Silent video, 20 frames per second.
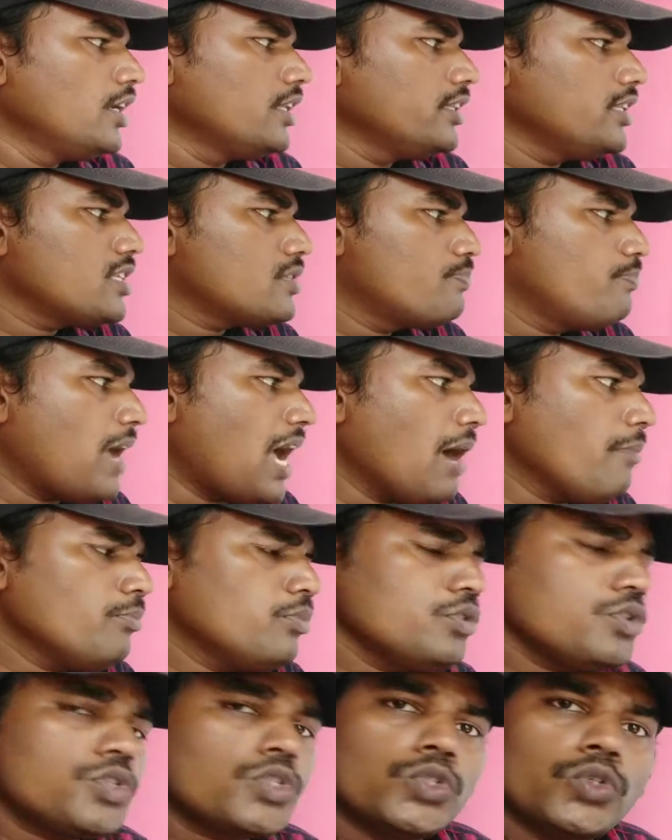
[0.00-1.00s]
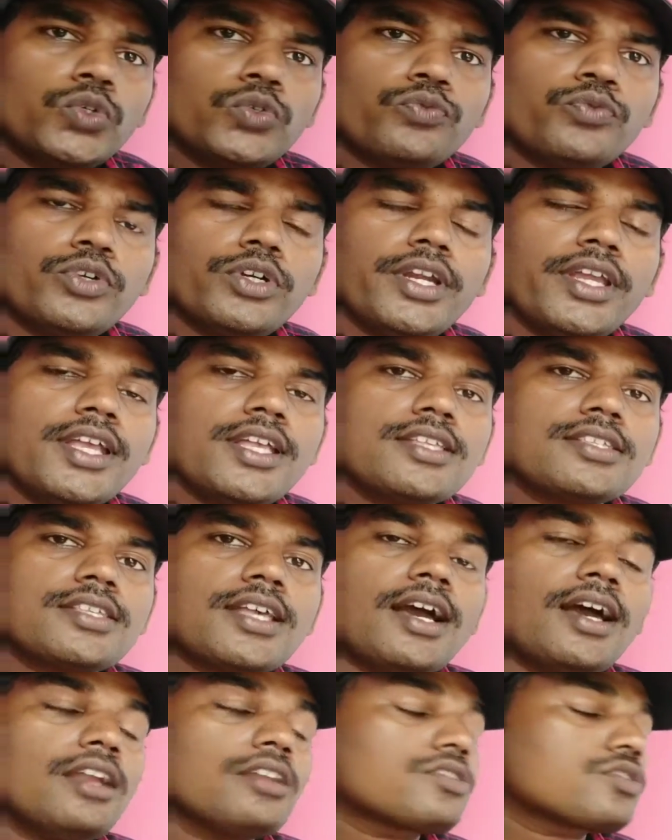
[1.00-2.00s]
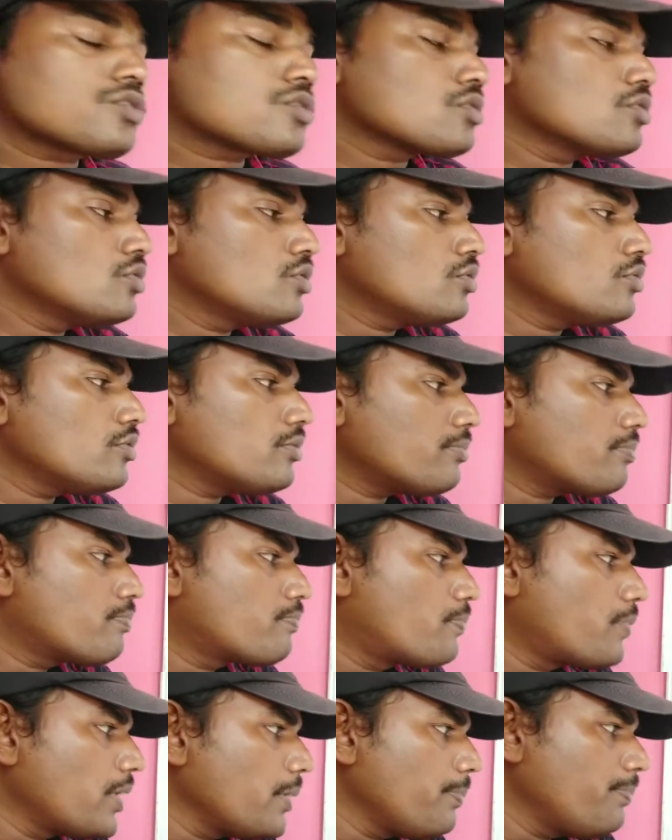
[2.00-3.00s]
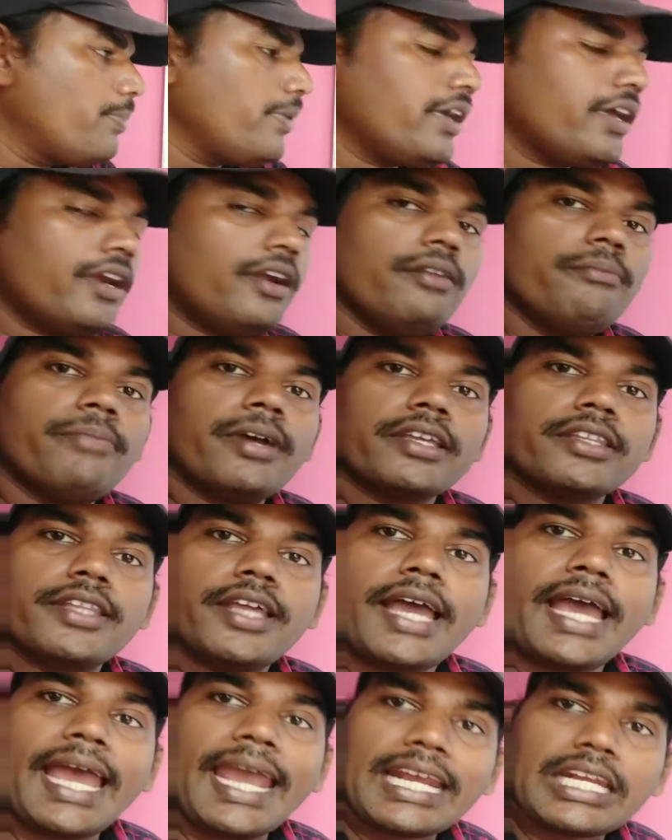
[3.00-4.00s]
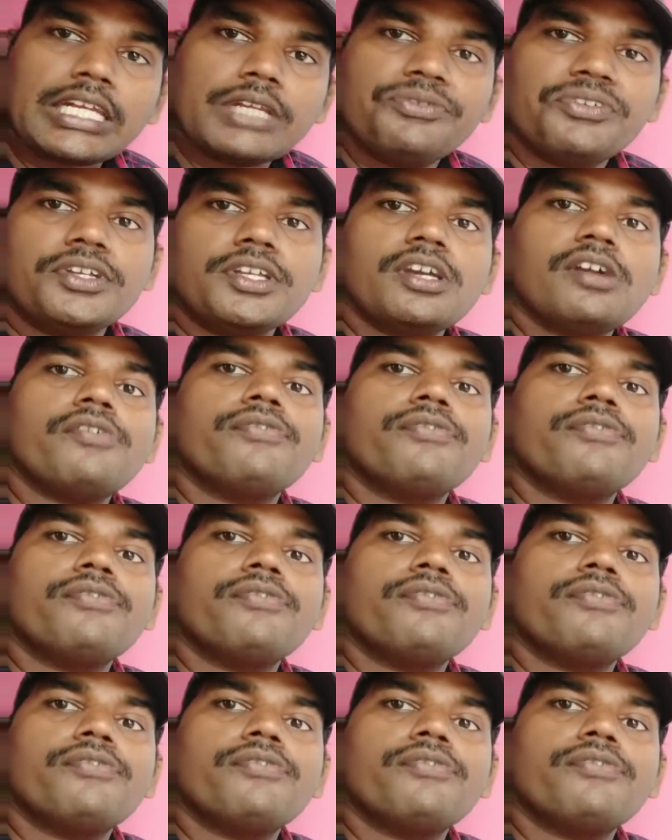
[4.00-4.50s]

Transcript: This bamboo shoot food is also prepared by the activity of